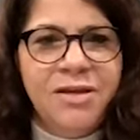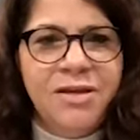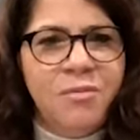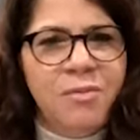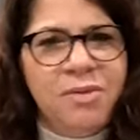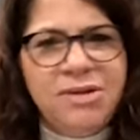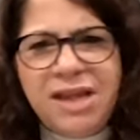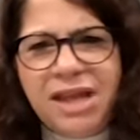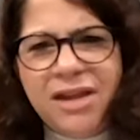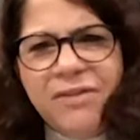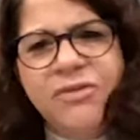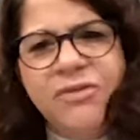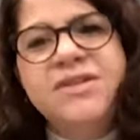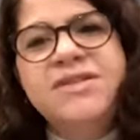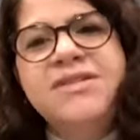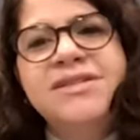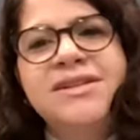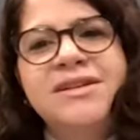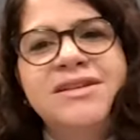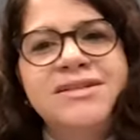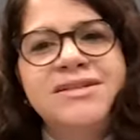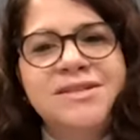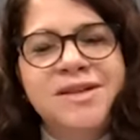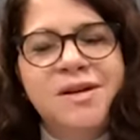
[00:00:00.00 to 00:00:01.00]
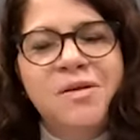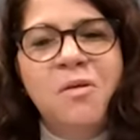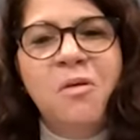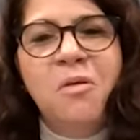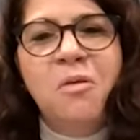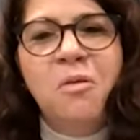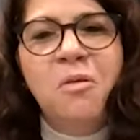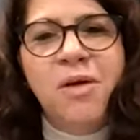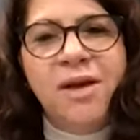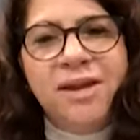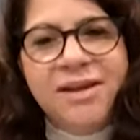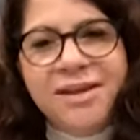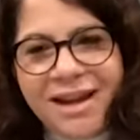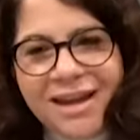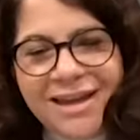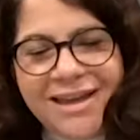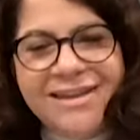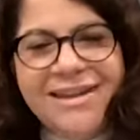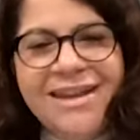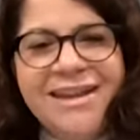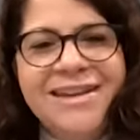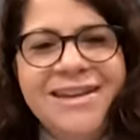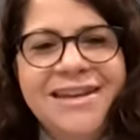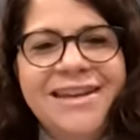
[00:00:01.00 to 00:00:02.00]
But that was years ago when like
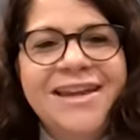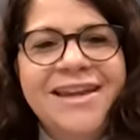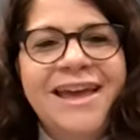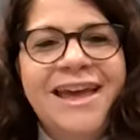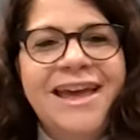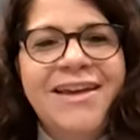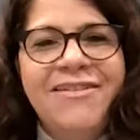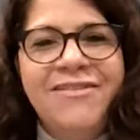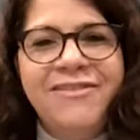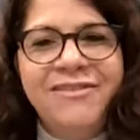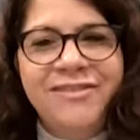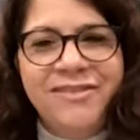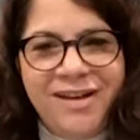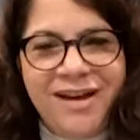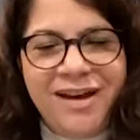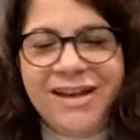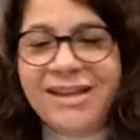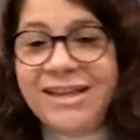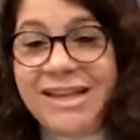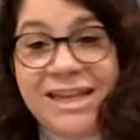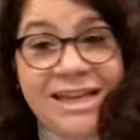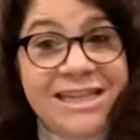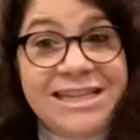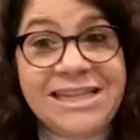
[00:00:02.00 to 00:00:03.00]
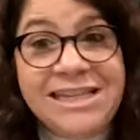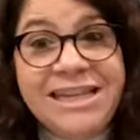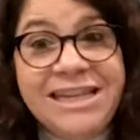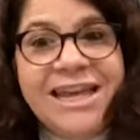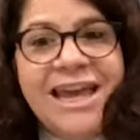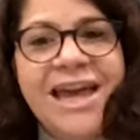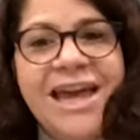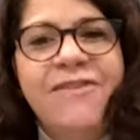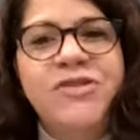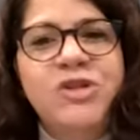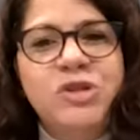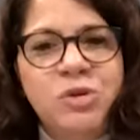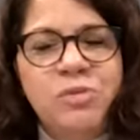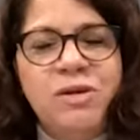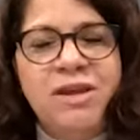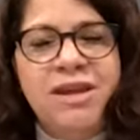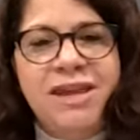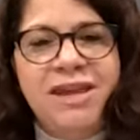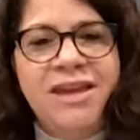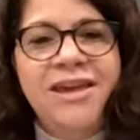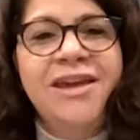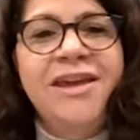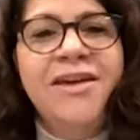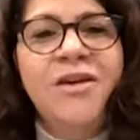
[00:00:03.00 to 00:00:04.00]
they didn't have he didn't have too
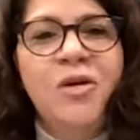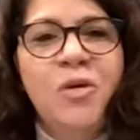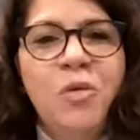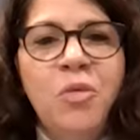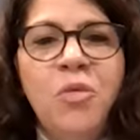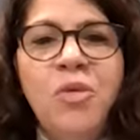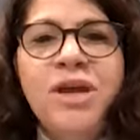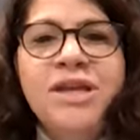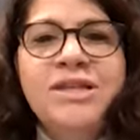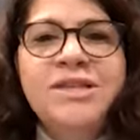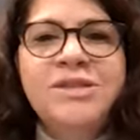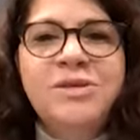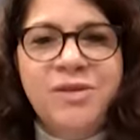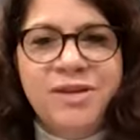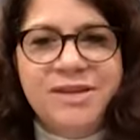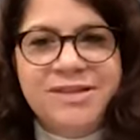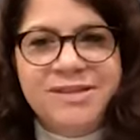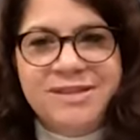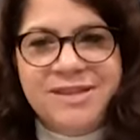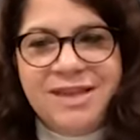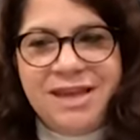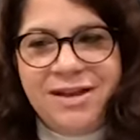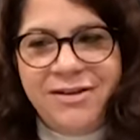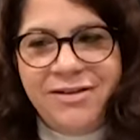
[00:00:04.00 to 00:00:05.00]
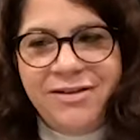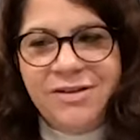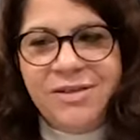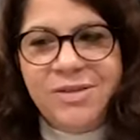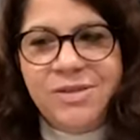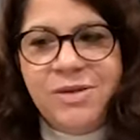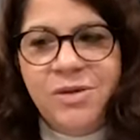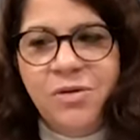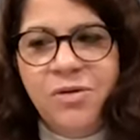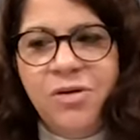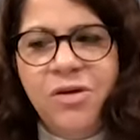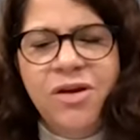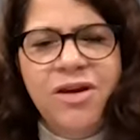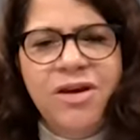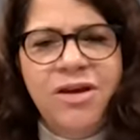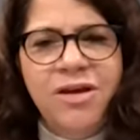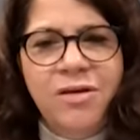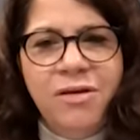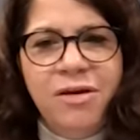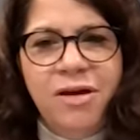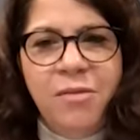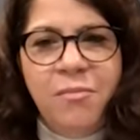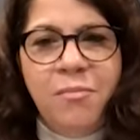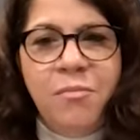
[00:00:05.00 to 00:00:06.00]
many weeds on his area. So
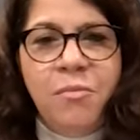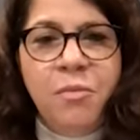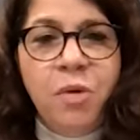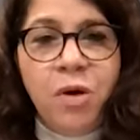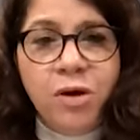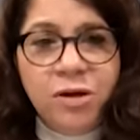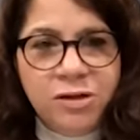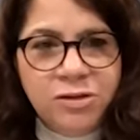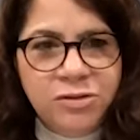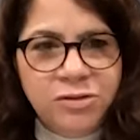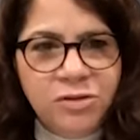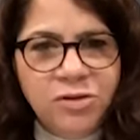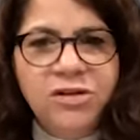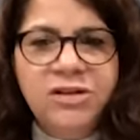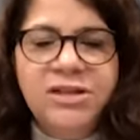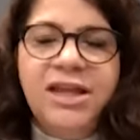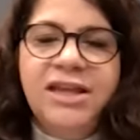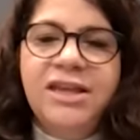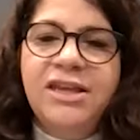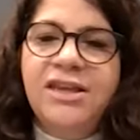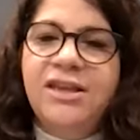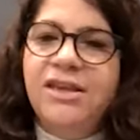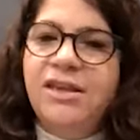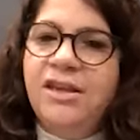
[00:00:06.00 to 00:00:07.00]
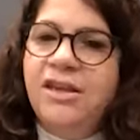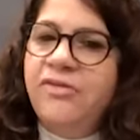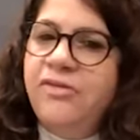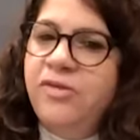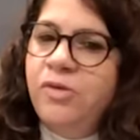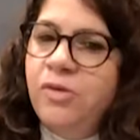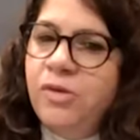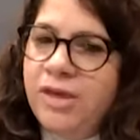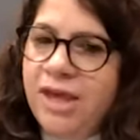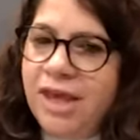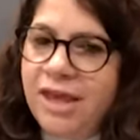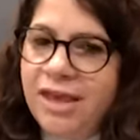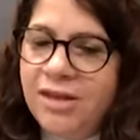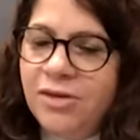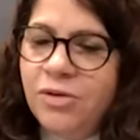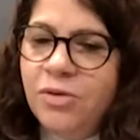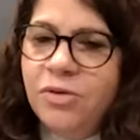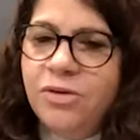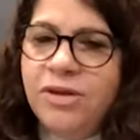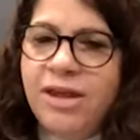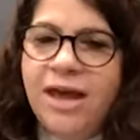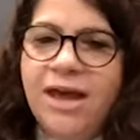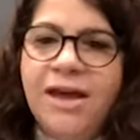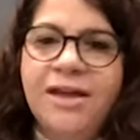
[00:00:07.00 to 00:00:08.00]
monitor, like if you can
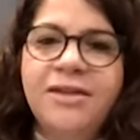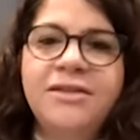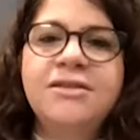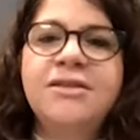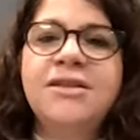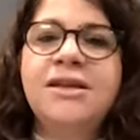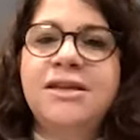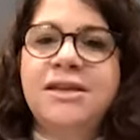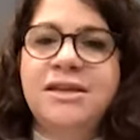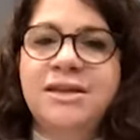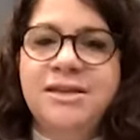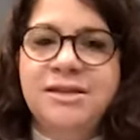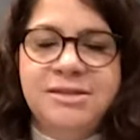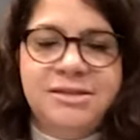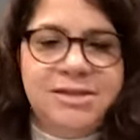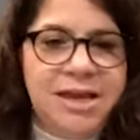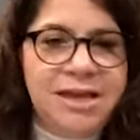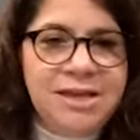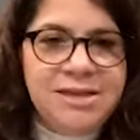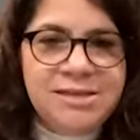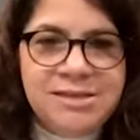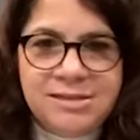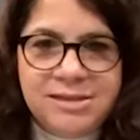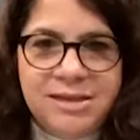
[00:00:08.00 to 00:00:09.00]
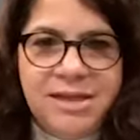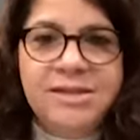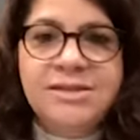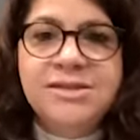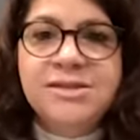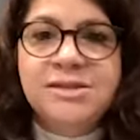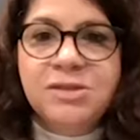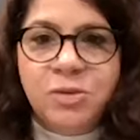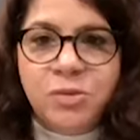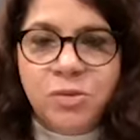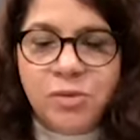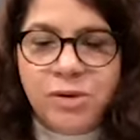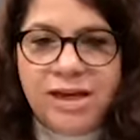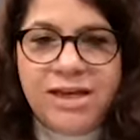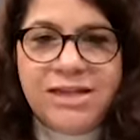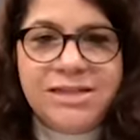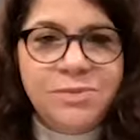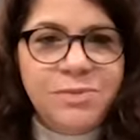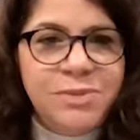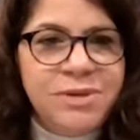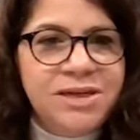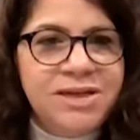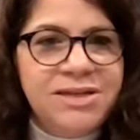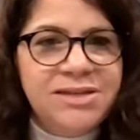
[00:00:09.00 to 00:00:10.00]
do that, like it's great,
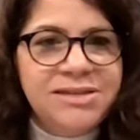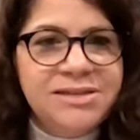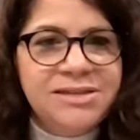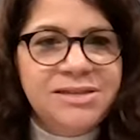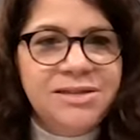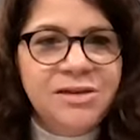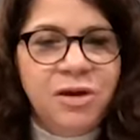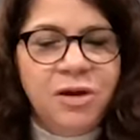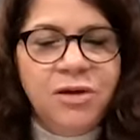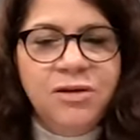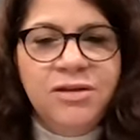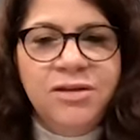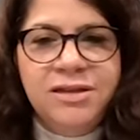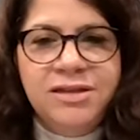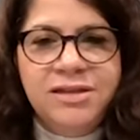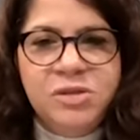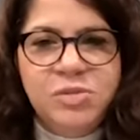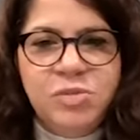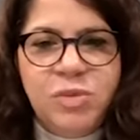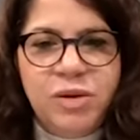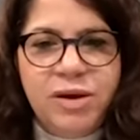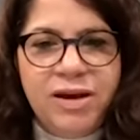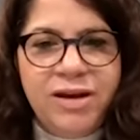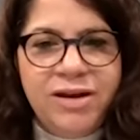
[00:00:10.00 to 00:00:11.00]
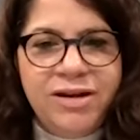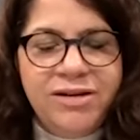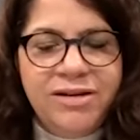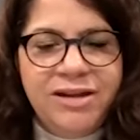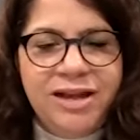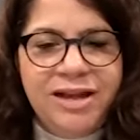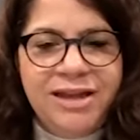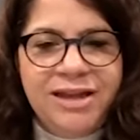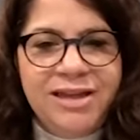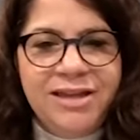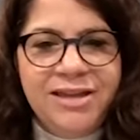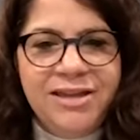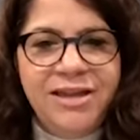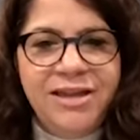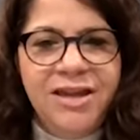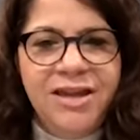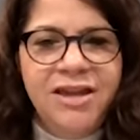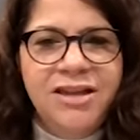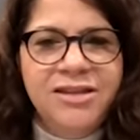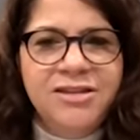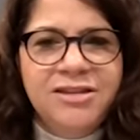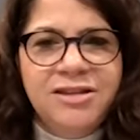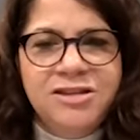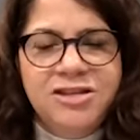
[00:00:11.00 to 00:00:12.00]
because nothing is better like
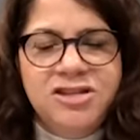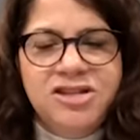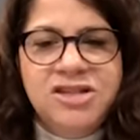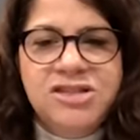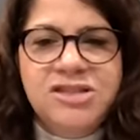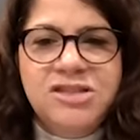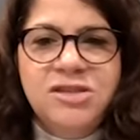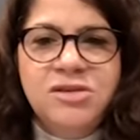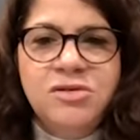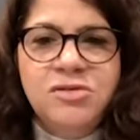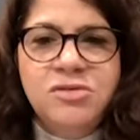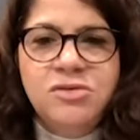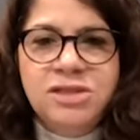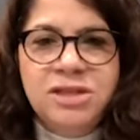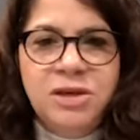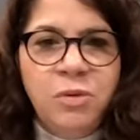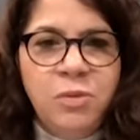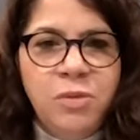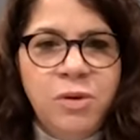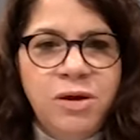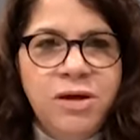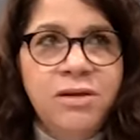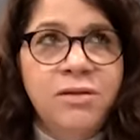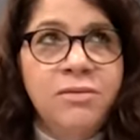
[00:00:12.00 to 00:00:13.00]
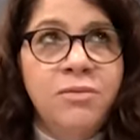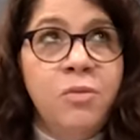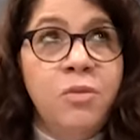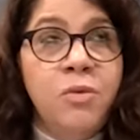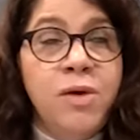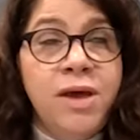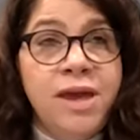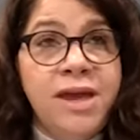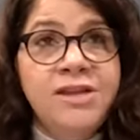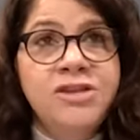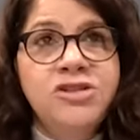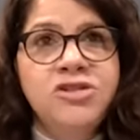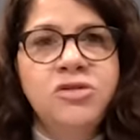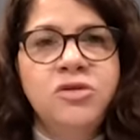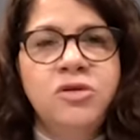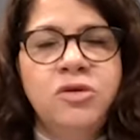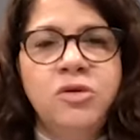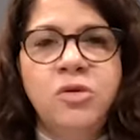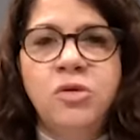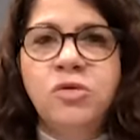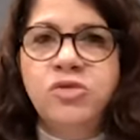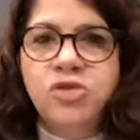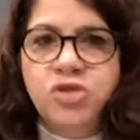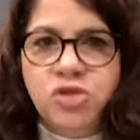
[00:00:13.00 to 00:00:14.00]
than just using one way to
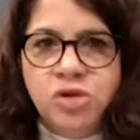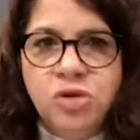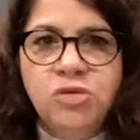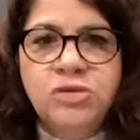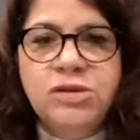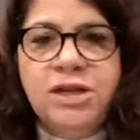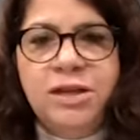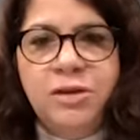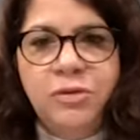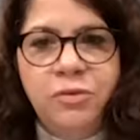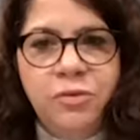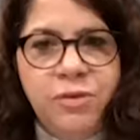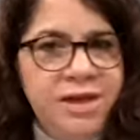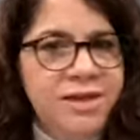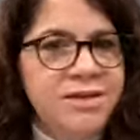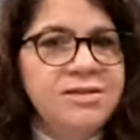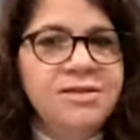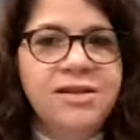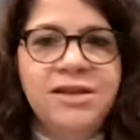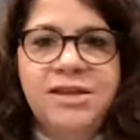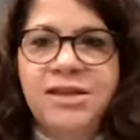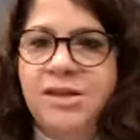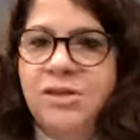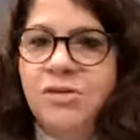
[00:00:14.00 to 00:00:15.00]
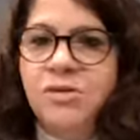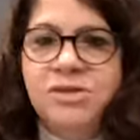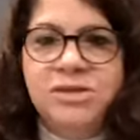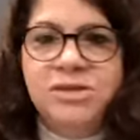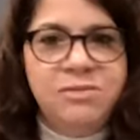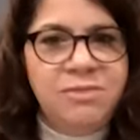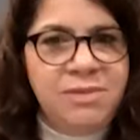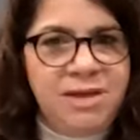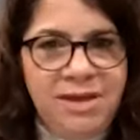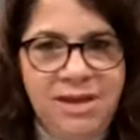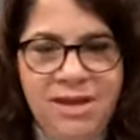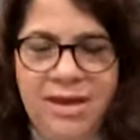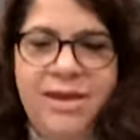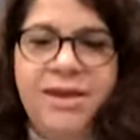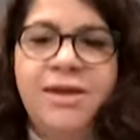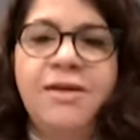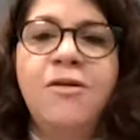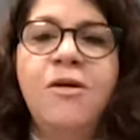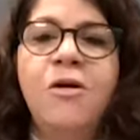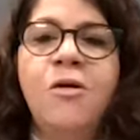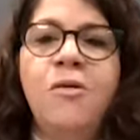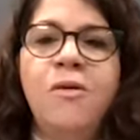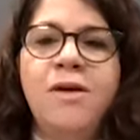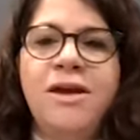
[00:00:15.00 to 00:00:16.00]
control that weed, like using
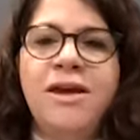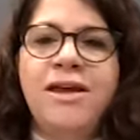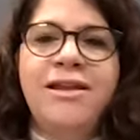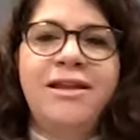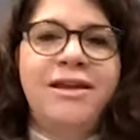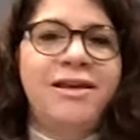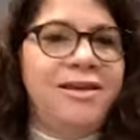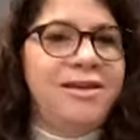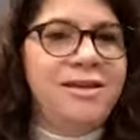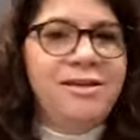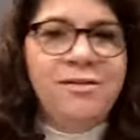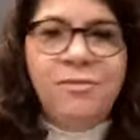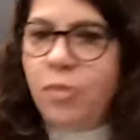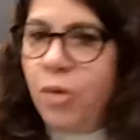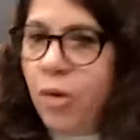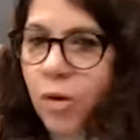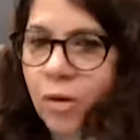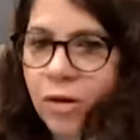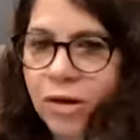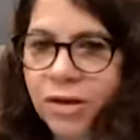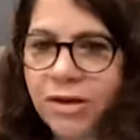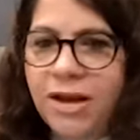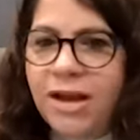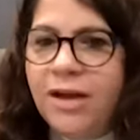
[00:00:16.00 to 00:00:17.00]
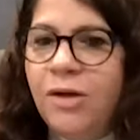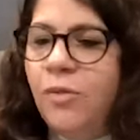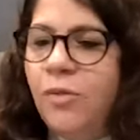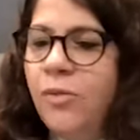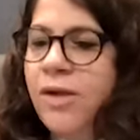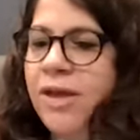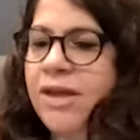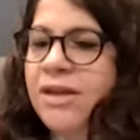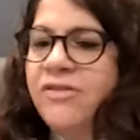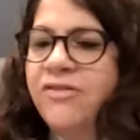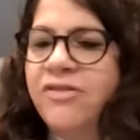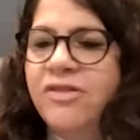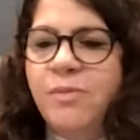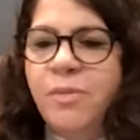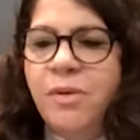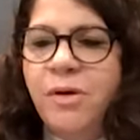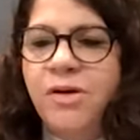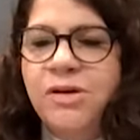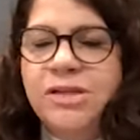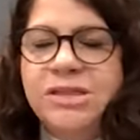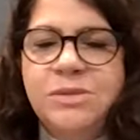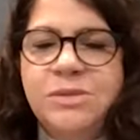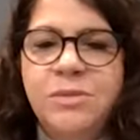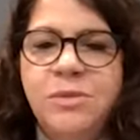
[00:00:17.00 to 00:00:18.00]
mechanical way, like pulling that weed if it's
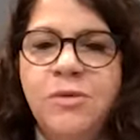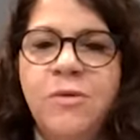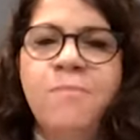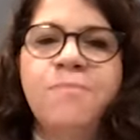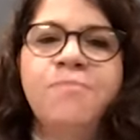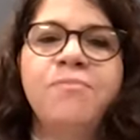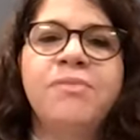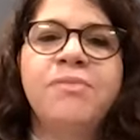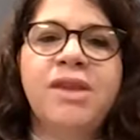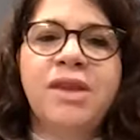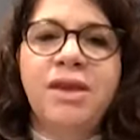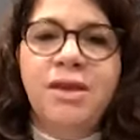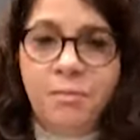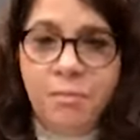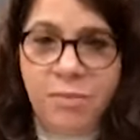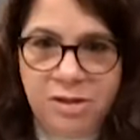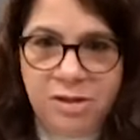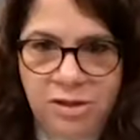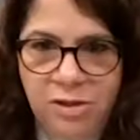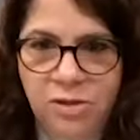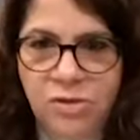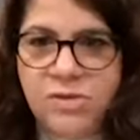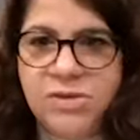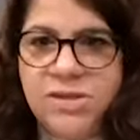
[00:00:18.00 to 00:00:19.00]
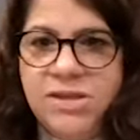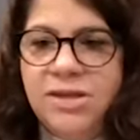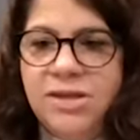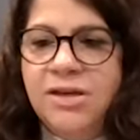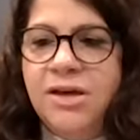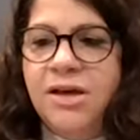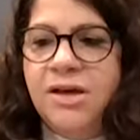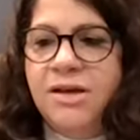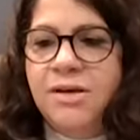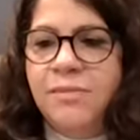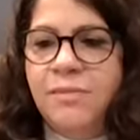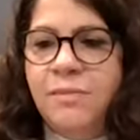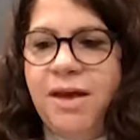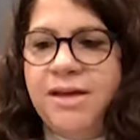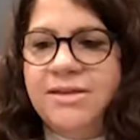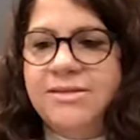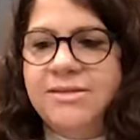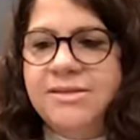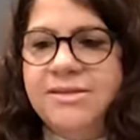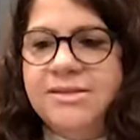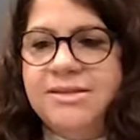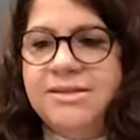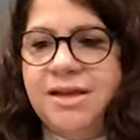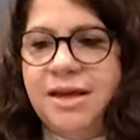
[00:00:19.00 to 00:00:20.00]
possible, but using a
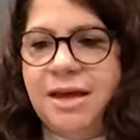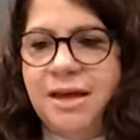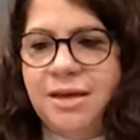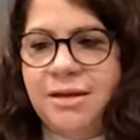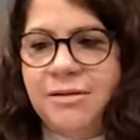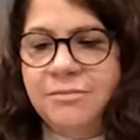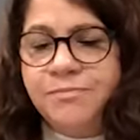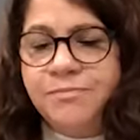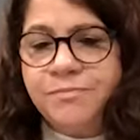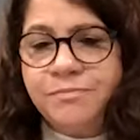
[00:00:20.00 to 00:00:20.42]
pesticide.